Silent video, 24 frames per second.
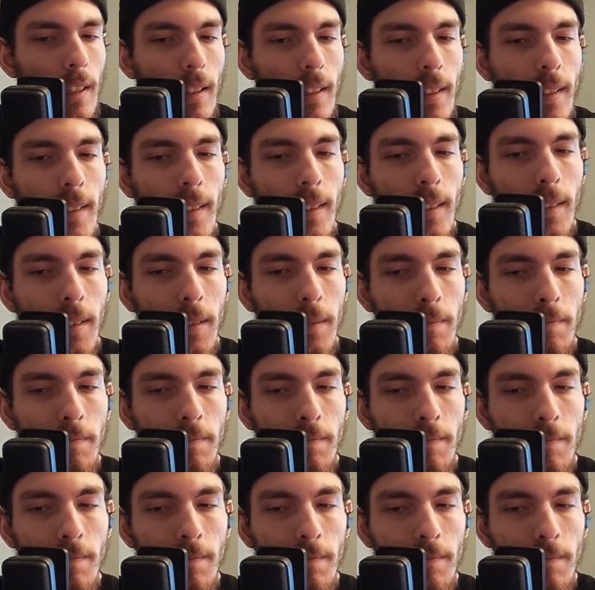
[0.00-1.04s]
Um,
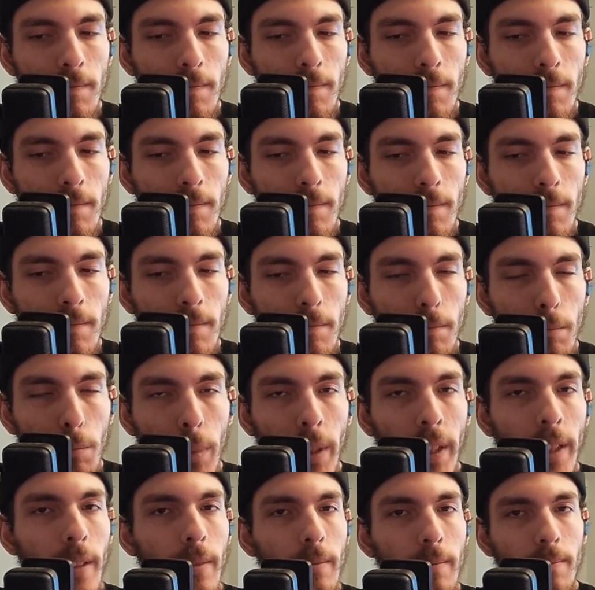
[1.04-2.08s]

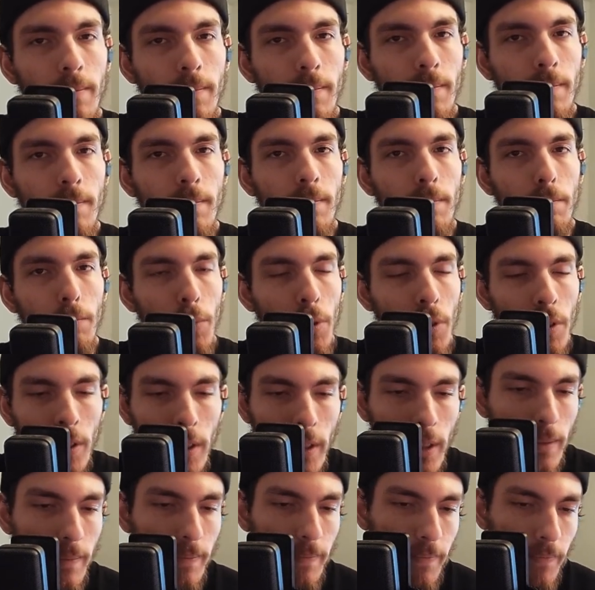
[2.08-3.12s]
but yeah, we'll
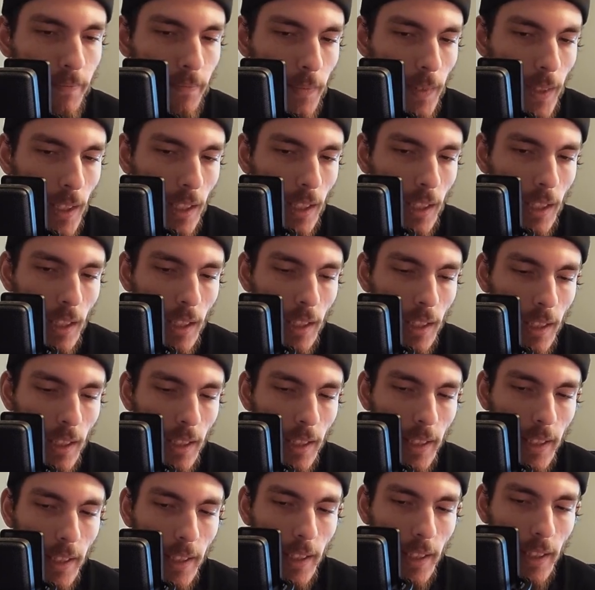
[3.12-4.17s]
see.
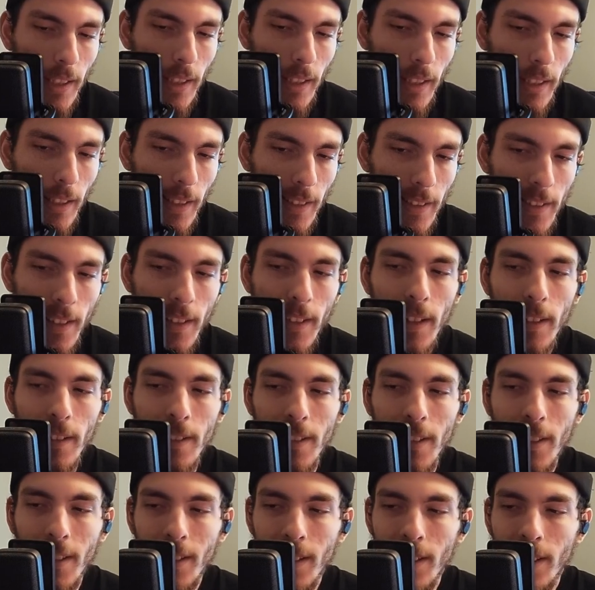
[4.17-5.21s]
Uh, like I said, that
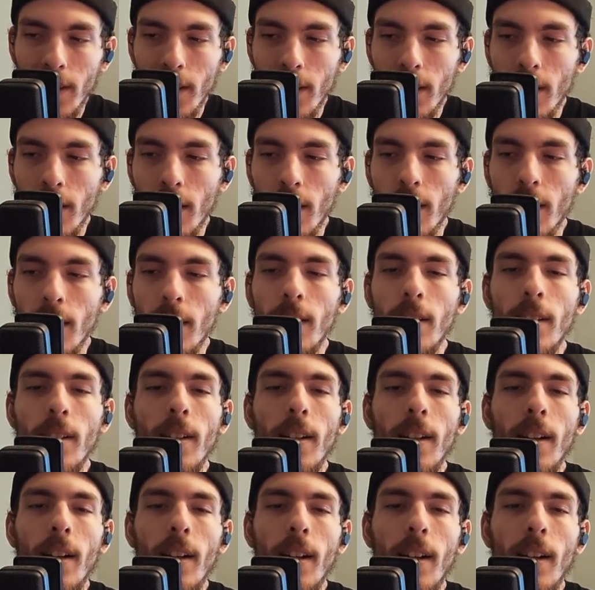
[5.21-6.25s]
is it.
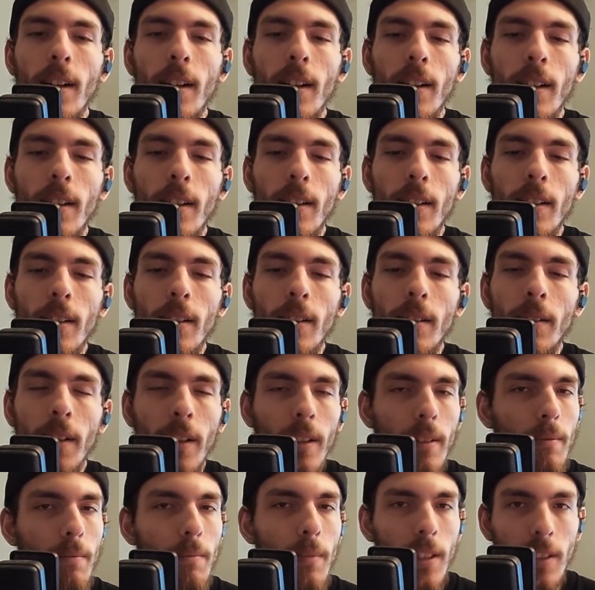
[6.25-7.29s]
Uh,
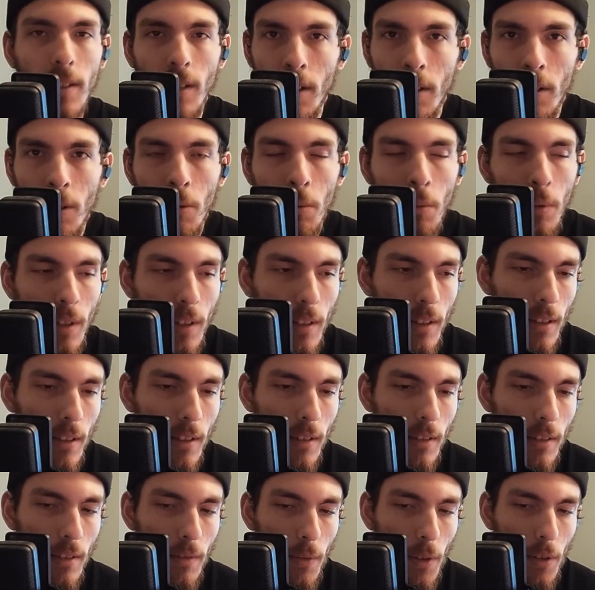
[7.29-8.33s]
yeah, excited to read
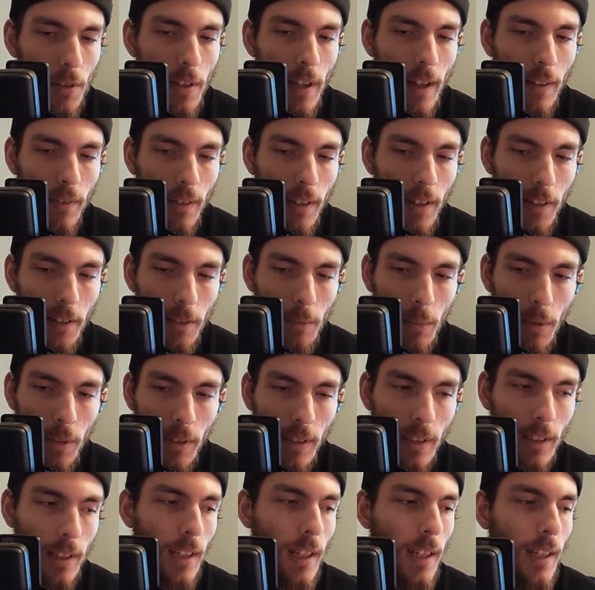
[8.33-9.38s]
first half of next
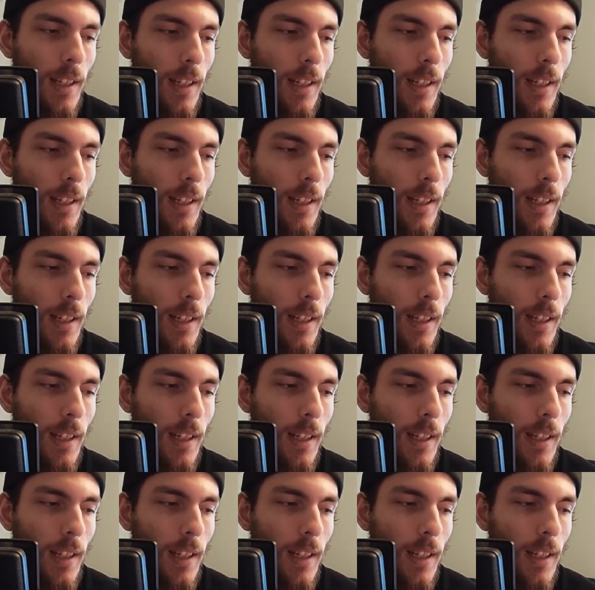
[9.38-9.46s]
book.